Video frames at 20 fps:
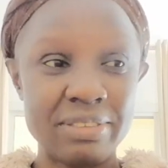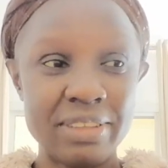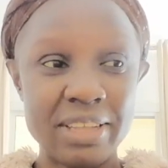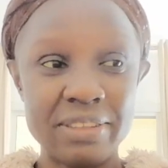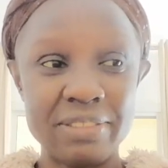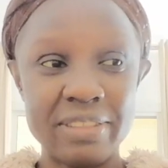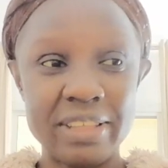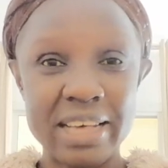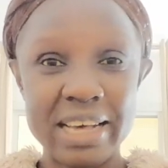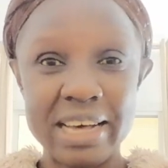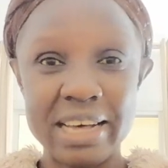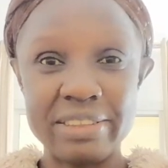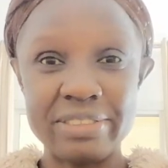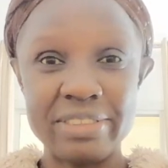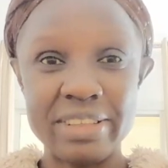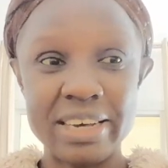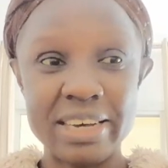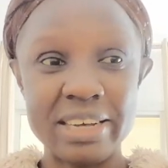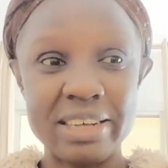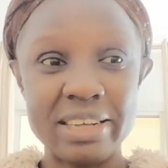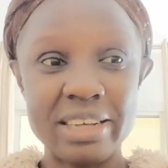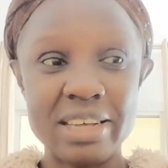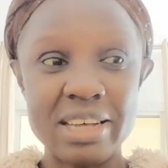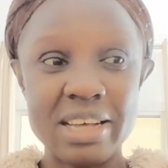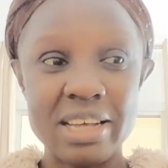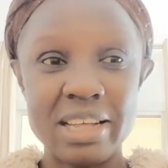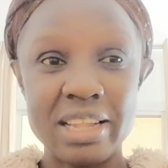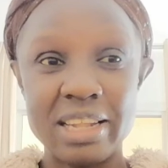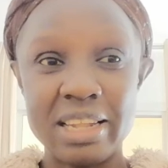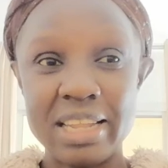Then their
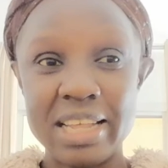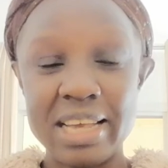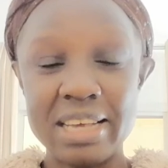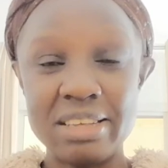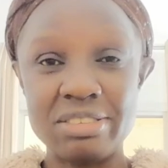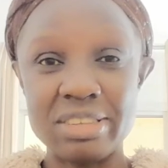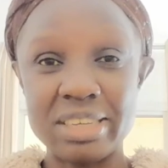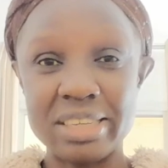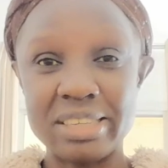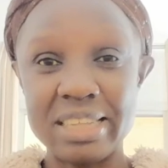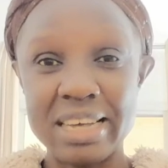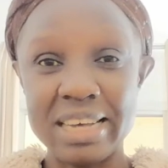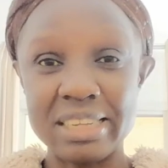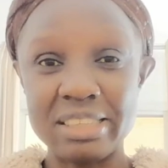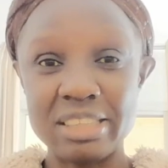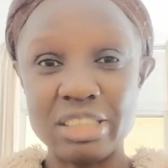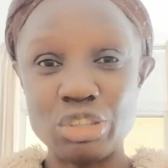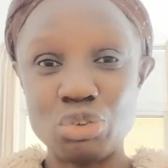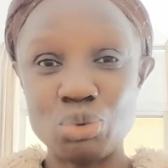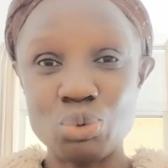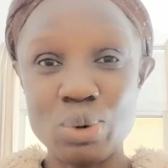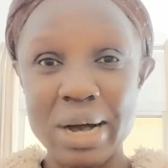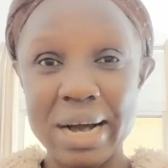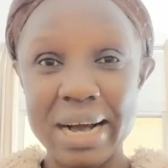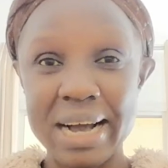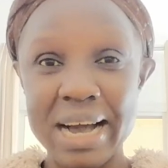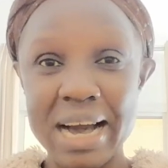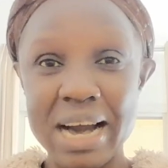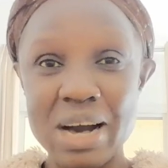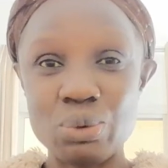legs are turned into a
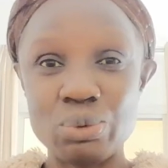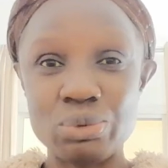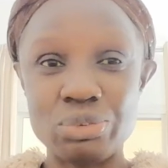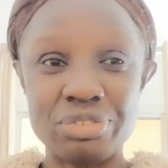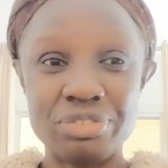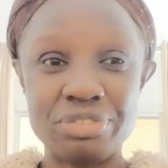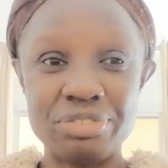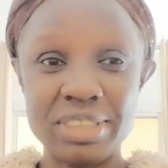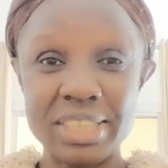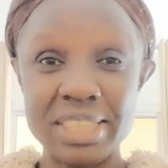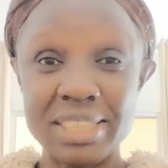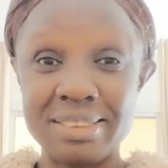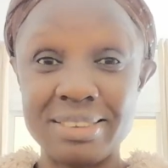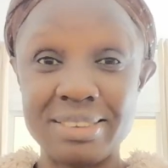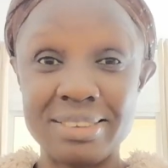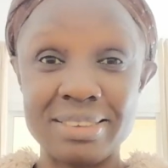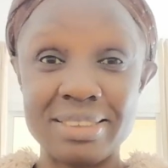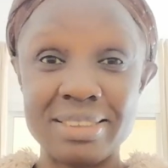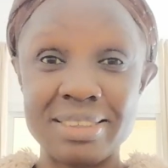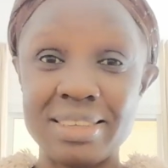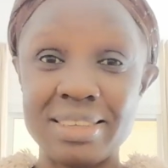cow's feet.